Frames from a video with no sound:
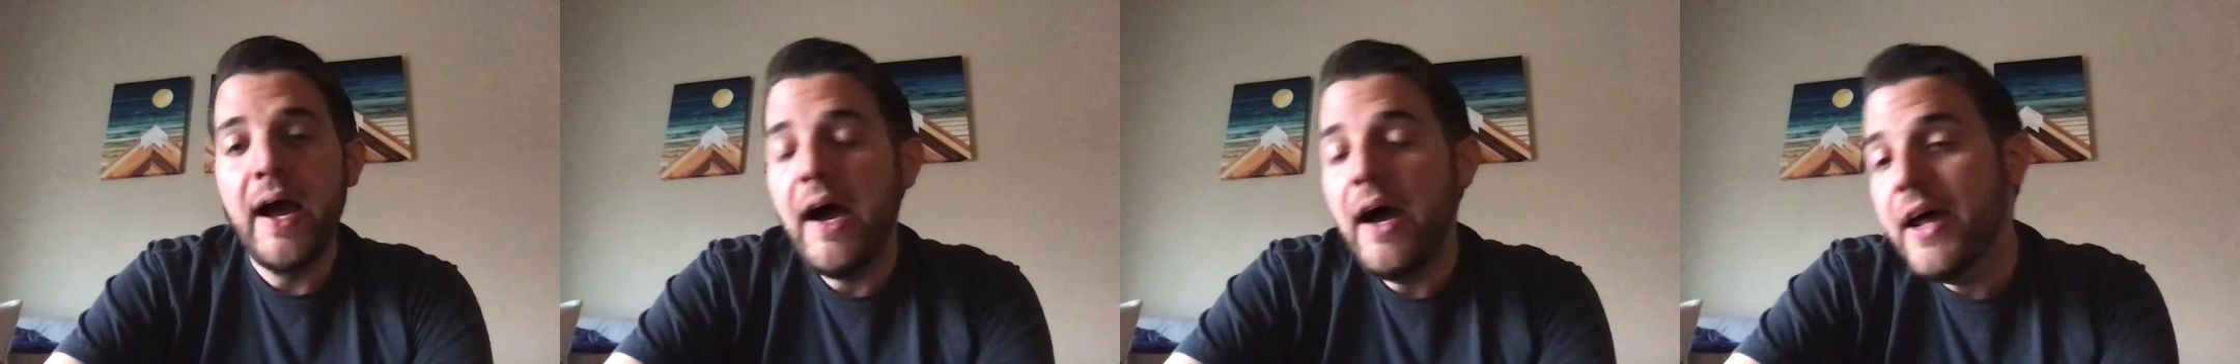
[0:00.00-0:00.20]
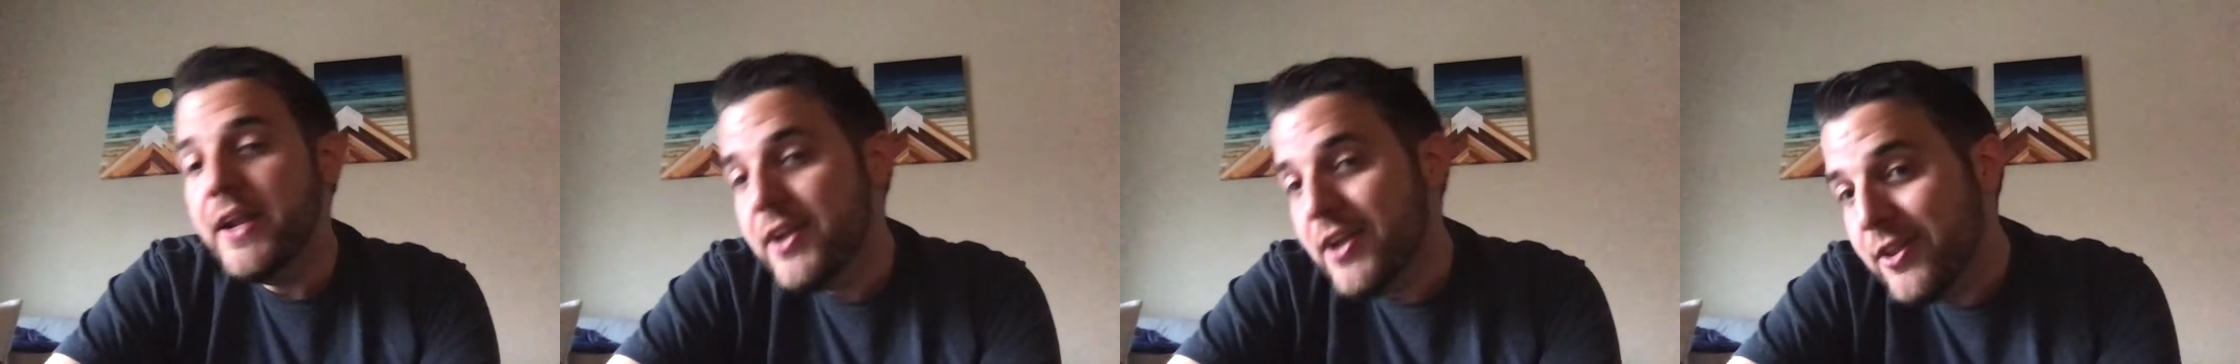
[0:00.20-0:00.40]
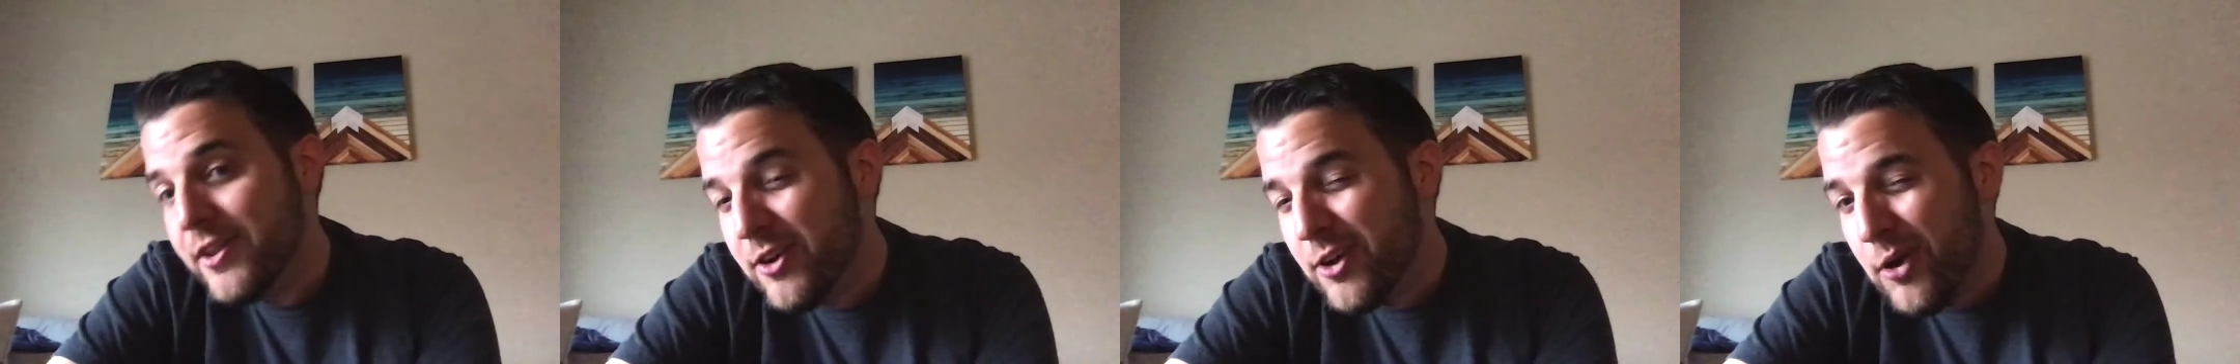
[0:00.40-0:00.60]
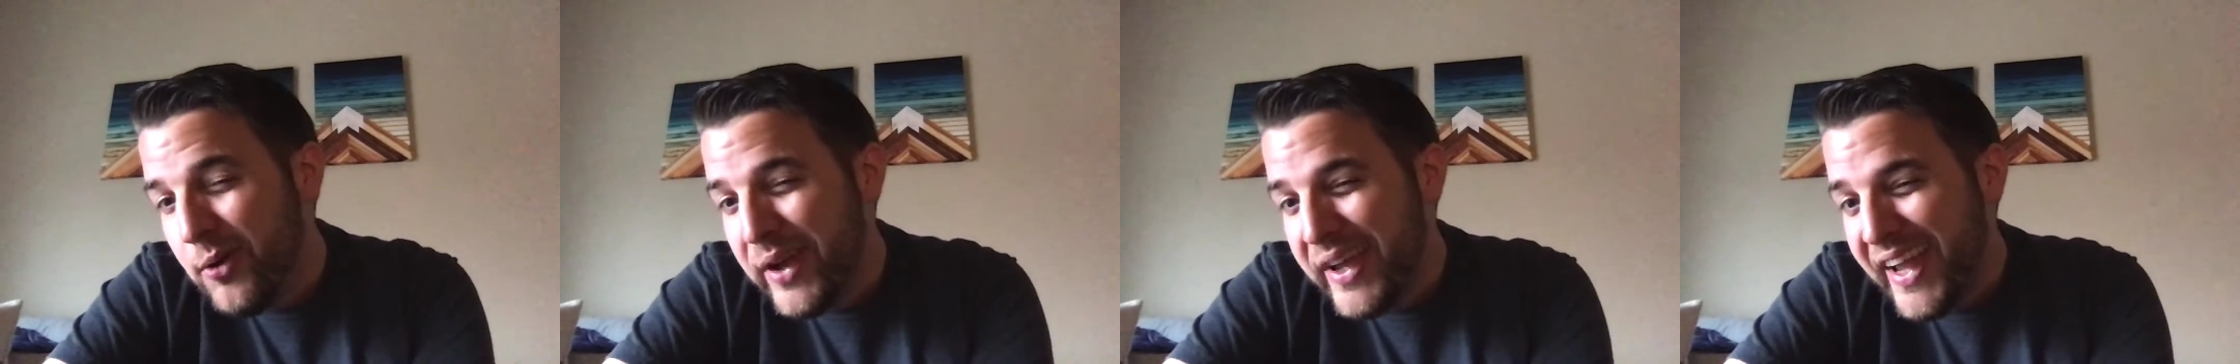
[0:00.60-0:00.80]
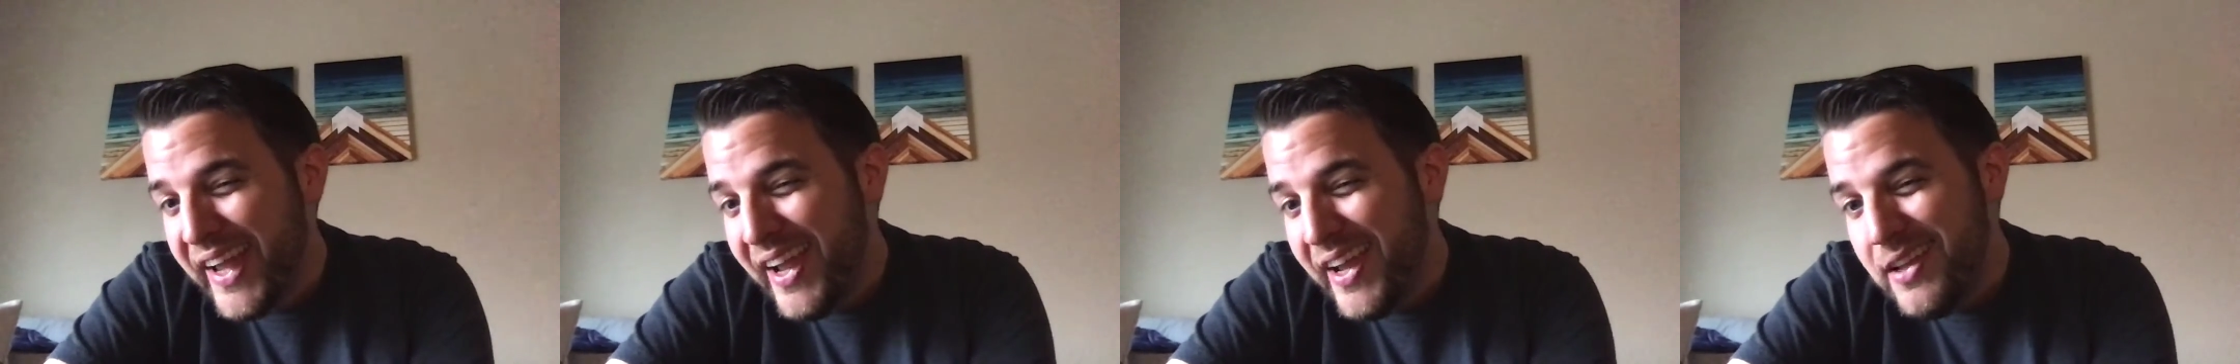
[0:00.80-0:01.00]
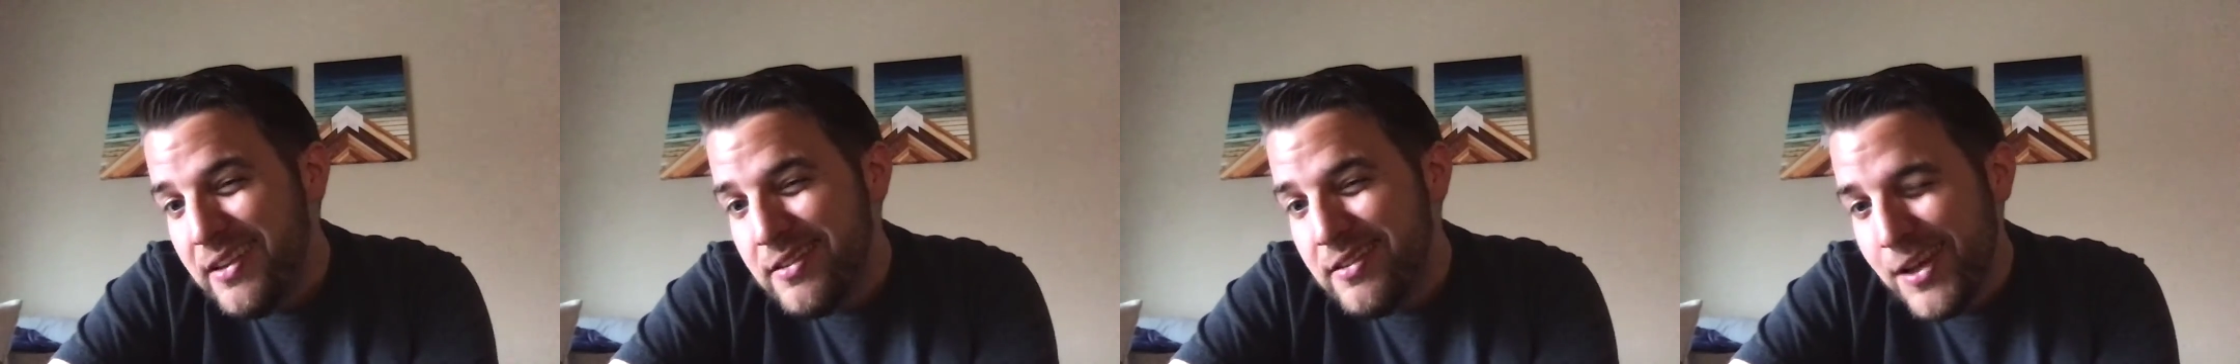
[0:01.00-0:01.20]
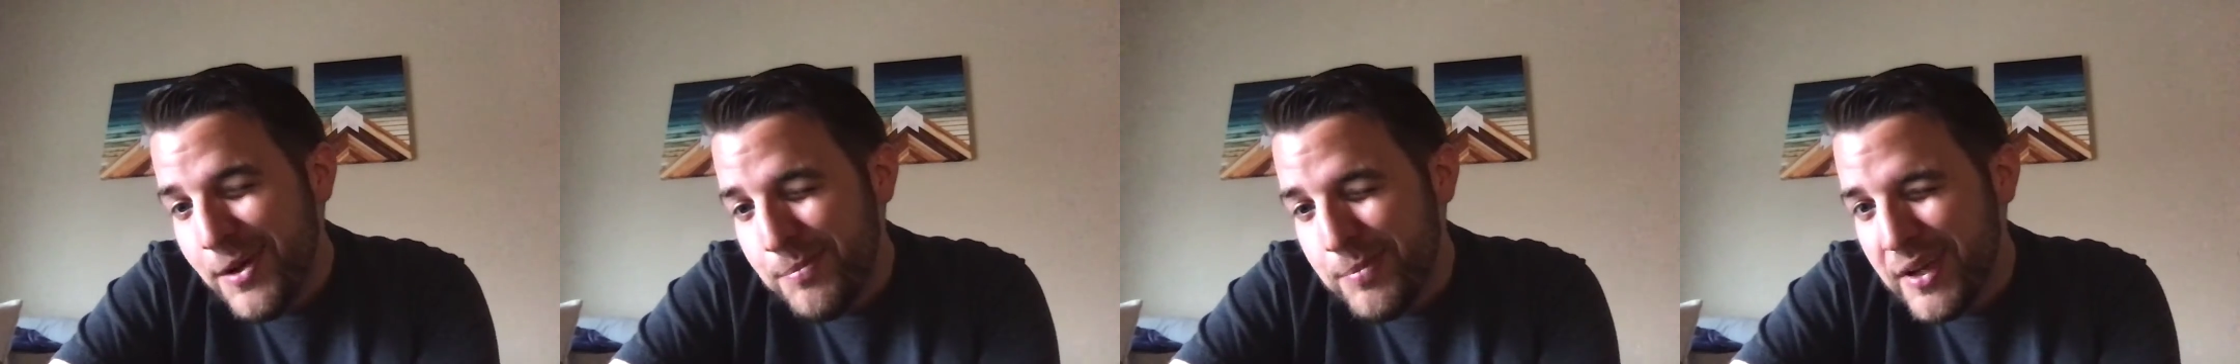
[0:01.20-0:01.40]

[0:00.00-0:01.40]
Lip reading: Another quick heads up,